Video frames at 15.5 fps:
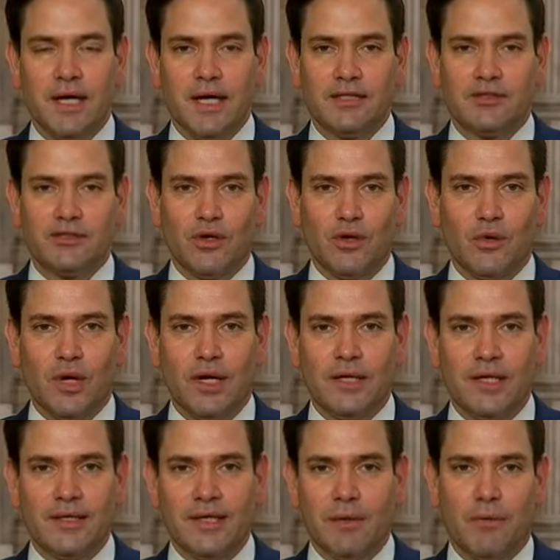And so,
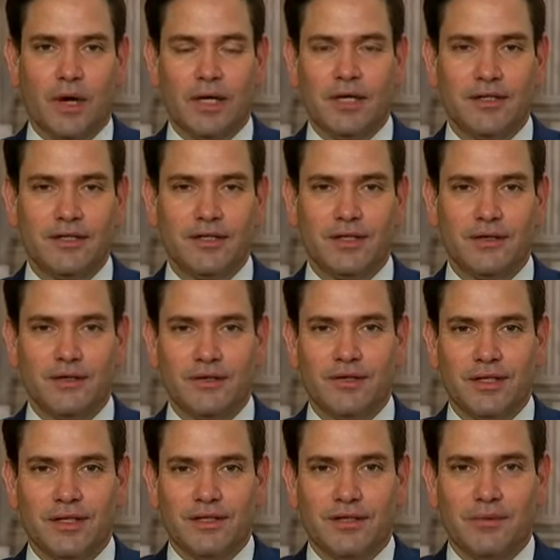and, and they want to, you
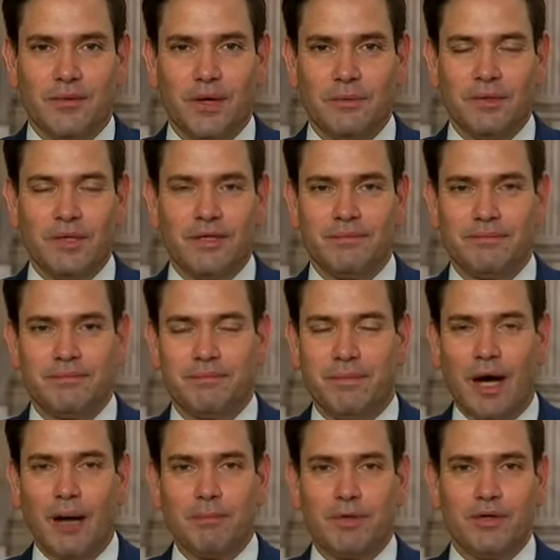know, they want to be
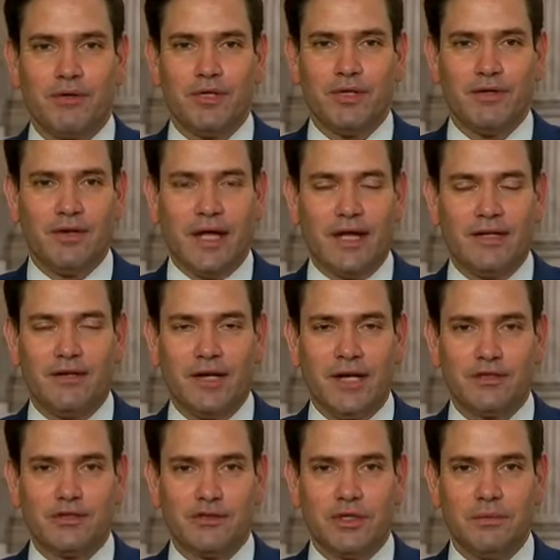popular in the
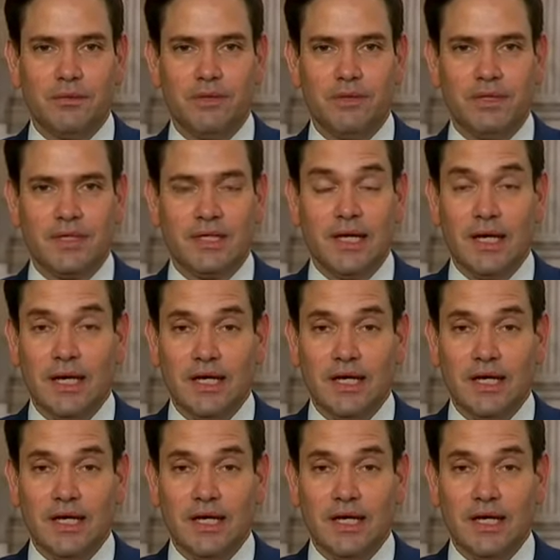international community.